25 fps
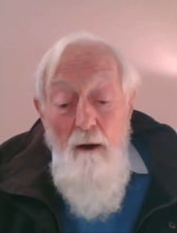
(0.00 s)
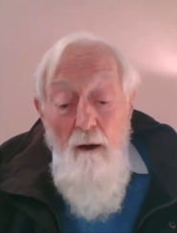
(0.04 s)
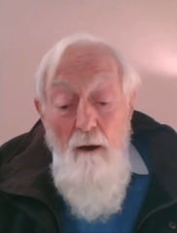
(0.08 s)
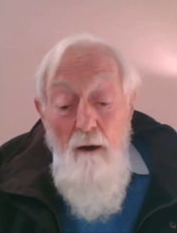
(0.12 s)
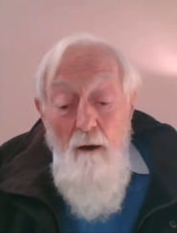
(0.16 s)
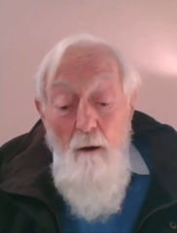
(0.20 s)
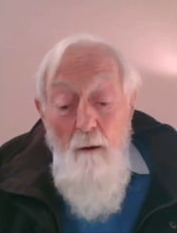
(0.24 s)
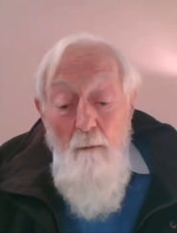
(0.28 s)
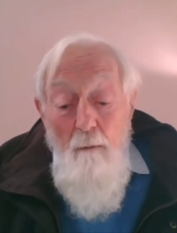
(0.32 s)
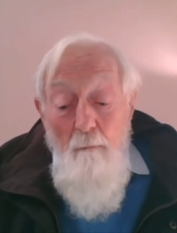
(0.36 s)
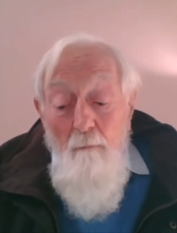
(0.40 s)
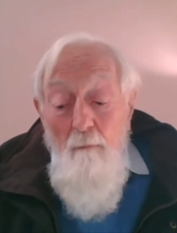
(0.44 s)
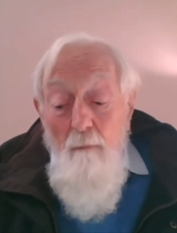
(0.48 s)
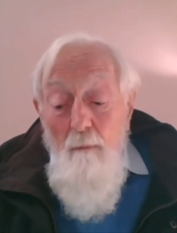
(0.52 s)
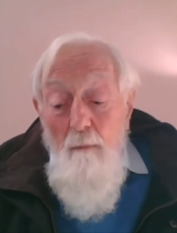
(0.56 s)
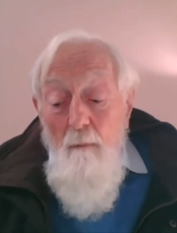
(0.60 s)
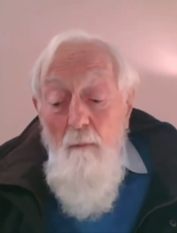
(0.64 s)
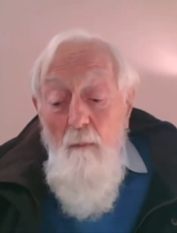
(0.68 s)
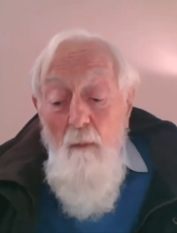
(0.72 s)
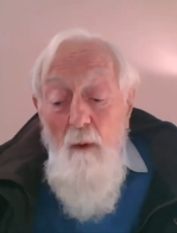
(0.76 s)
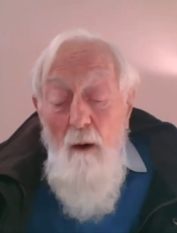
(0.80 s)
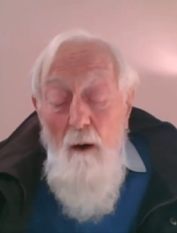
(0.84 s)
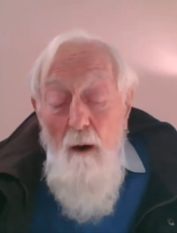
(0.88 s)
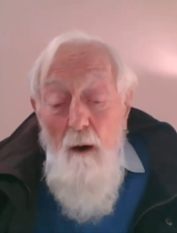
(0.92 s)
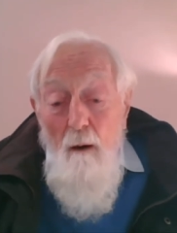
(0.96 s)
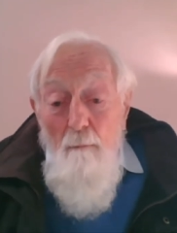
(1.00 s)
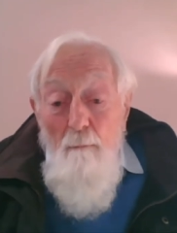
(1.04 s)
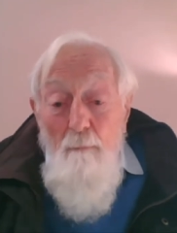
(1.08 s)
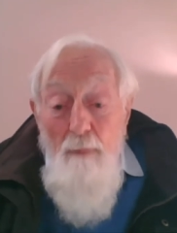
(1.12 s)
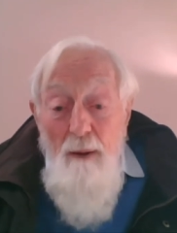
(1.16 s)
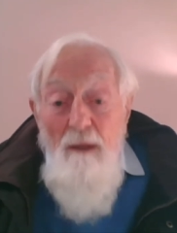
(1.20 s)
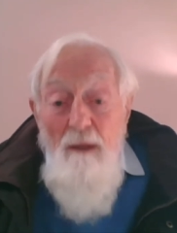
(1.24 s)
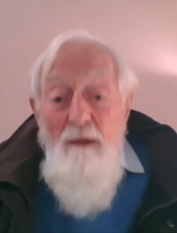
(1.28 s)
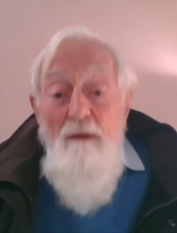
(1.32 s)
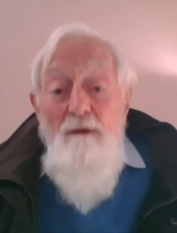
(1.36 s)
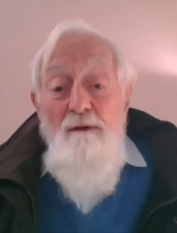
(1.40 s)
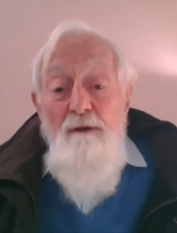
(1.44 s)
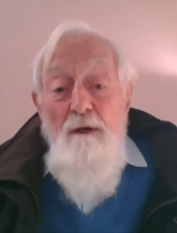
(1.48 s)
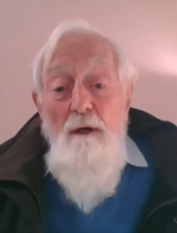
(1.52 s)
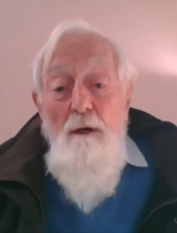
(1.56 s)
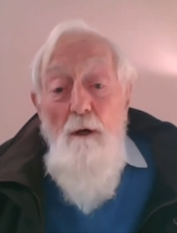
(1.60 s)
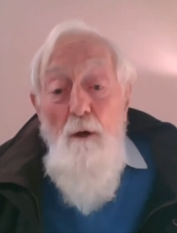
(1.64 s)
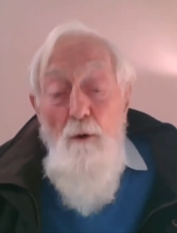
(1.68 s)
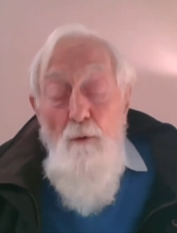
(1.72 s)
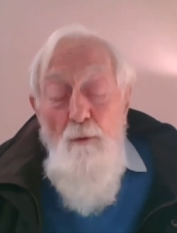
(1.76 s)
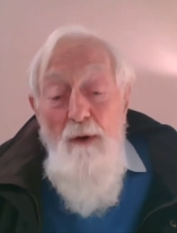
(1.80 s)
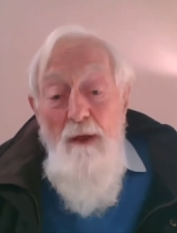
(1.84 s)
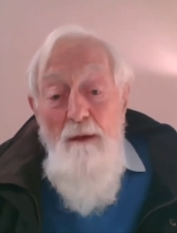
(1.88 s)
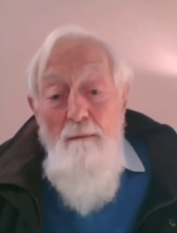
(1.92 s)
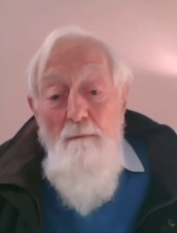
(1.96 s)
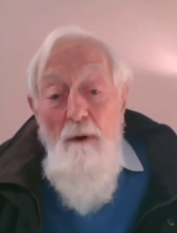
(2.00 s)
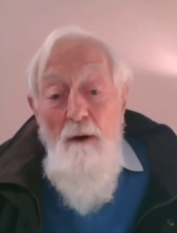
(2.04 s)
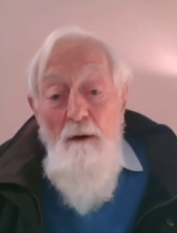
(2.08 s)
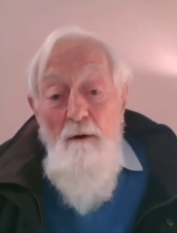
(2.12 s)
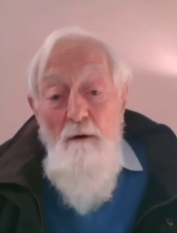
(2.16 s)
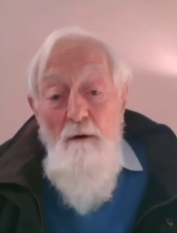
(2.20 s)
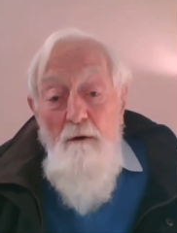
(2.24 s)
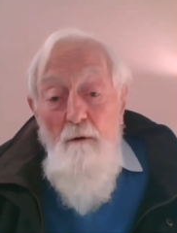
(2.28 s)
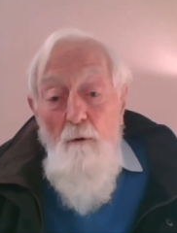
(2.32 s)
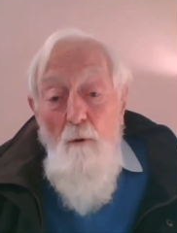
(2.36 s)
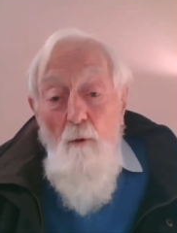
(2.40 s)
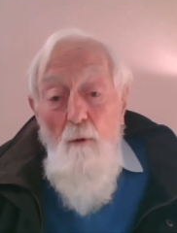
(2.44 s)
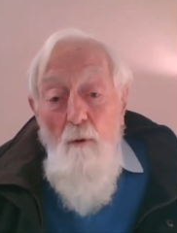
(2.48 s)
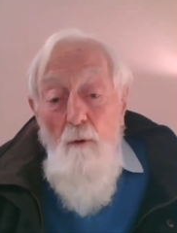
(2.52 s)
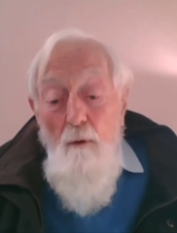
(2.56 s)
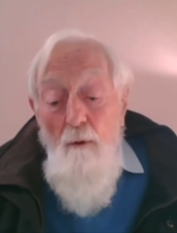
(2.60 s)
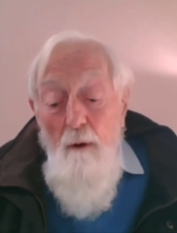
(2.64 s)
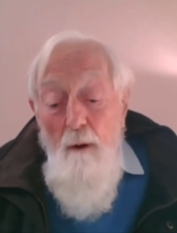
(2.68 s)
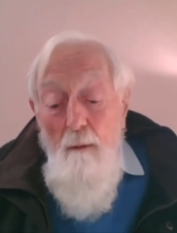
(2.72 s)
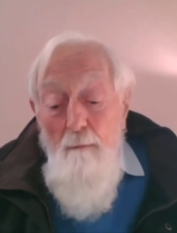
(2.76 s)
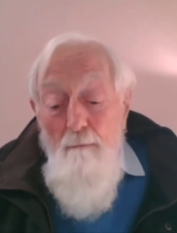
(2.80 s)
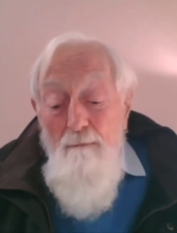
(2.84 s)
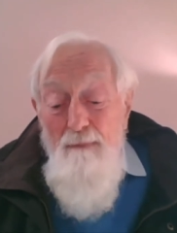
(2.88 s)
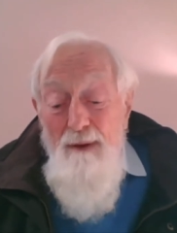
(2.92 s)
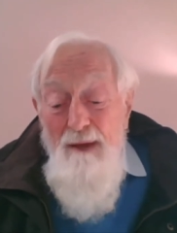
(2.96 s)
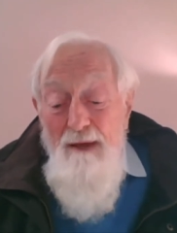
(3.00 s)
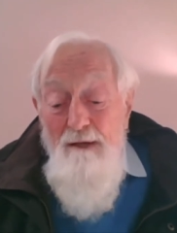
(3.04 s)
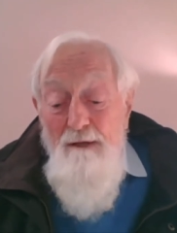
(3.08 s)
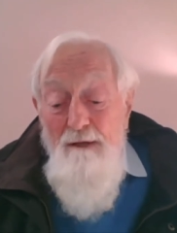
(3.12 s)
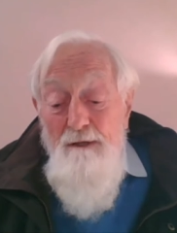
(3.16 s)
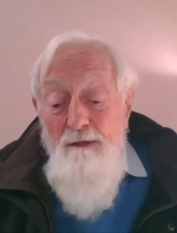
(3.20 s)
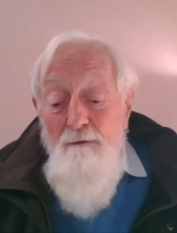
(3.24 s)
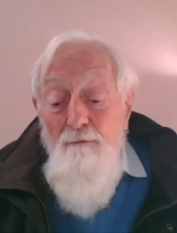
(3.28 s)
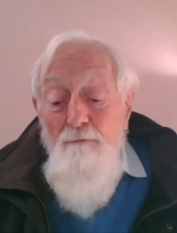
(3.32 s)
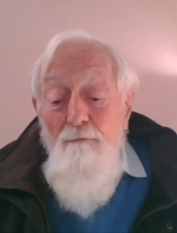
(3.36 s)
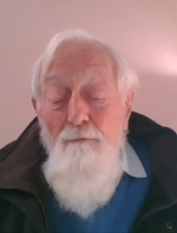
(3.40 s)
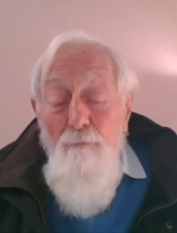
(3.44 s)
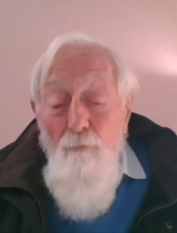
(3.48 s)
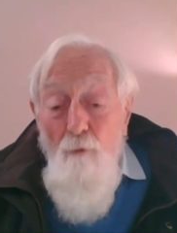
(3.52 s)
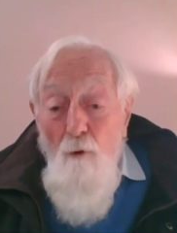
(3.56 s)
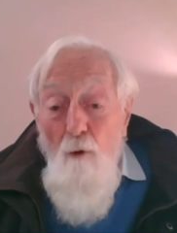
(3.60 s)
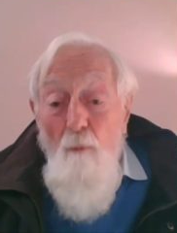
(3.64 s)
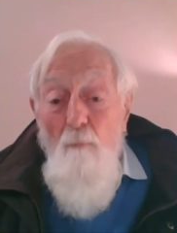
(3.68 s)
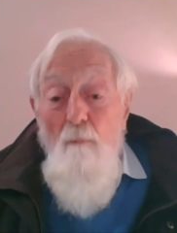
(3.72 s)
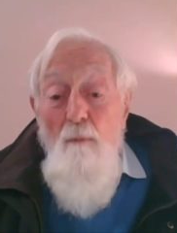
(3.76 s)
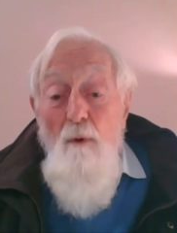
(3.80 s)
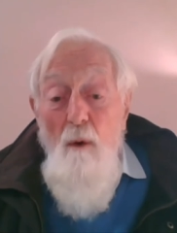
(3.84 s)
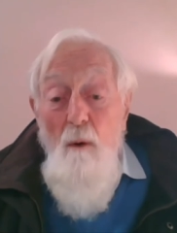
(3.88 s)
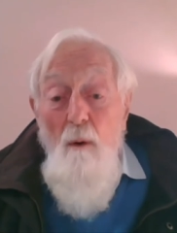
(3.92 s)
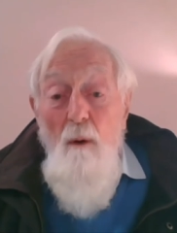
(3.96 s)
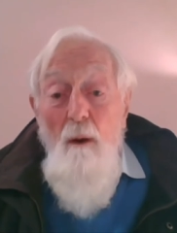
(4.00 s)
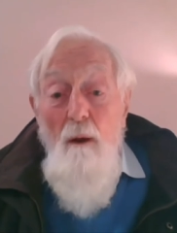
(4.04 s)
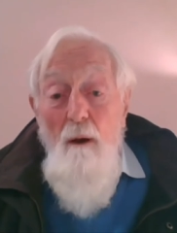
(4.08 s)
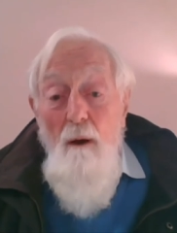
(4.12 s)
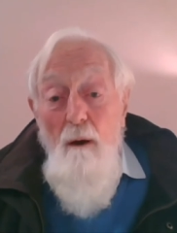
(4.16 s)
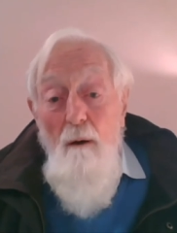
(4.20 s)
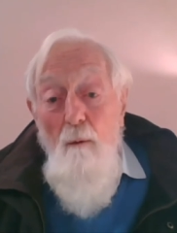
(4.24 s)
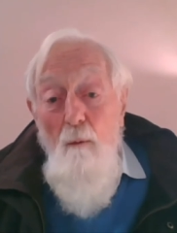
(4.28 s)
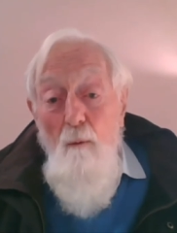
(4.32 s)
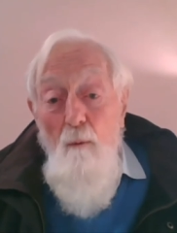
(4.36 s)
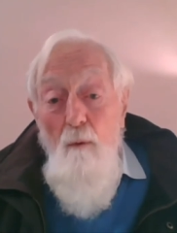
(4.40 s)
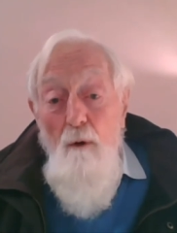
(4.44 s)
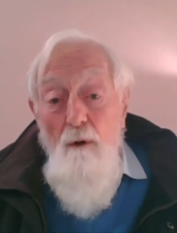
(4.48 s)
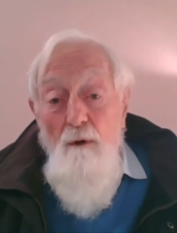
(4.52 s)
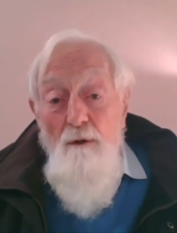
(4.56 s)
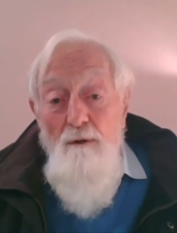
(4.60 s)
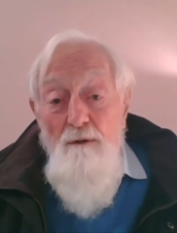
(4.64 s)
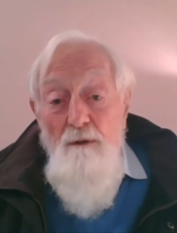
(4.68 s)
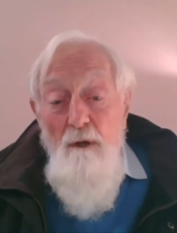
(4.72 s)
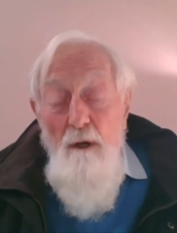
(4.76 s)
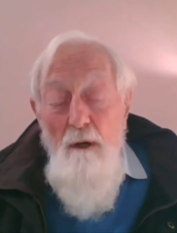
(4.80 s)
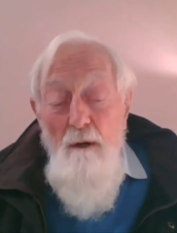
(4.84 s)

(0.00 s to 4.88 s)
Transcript: um, a peace agreement or a peace formula was